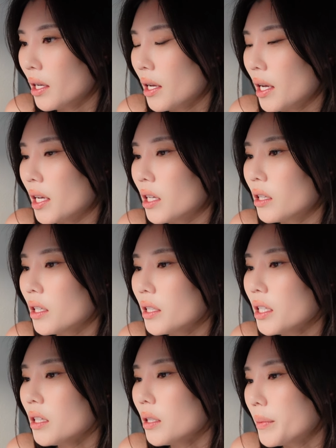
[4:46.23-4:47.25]
and click
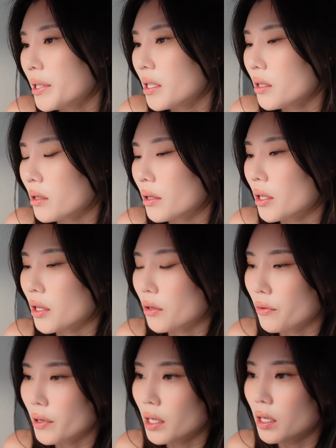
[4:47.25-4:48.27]
the ellipses or the
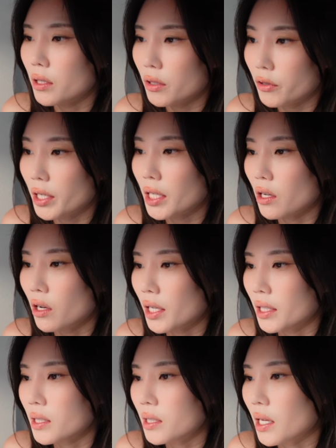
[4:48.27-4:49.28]
three
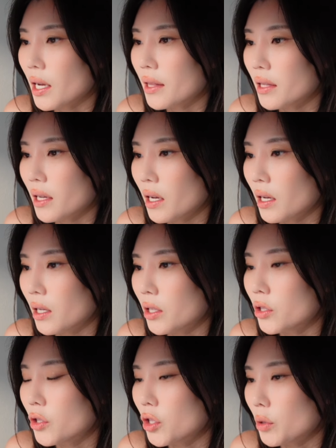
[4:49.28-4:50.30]
dots, and then